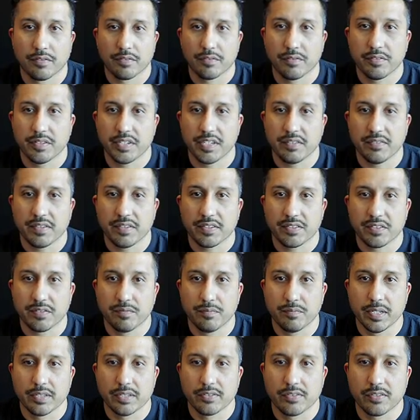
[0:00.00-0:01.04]
a defensive
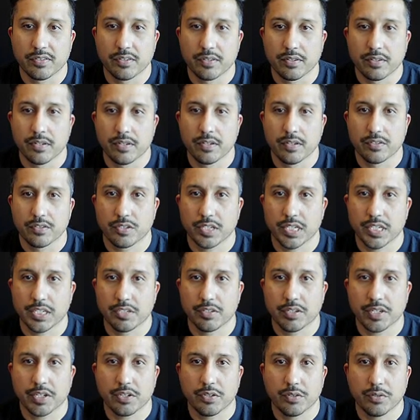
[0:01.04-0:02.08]
miss. So here we
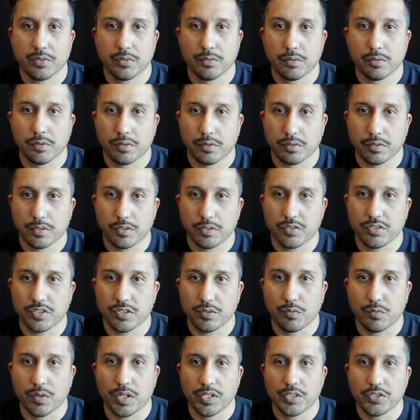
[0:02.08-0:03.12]
go. You see
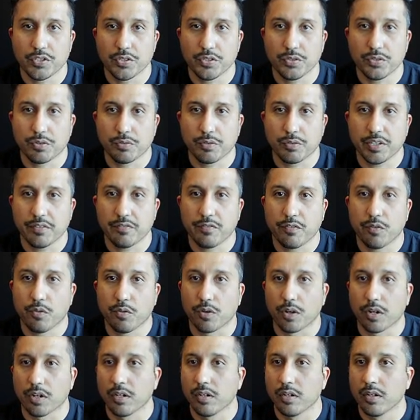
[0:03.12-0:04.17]
1, 2, 3,
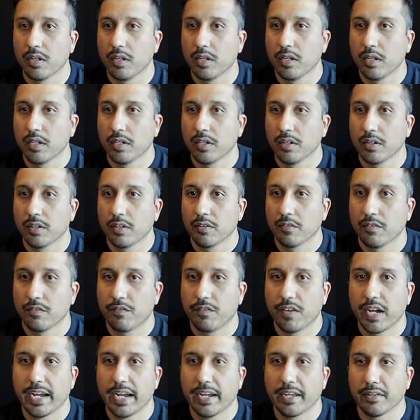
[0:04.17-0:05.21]
4,
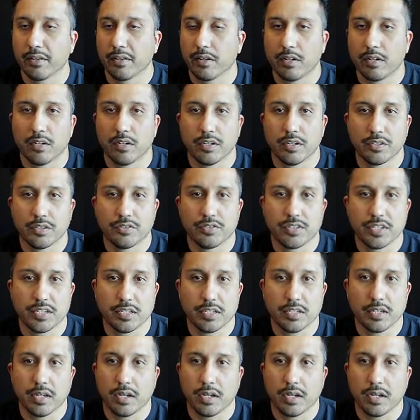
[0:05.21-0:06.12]
5. You see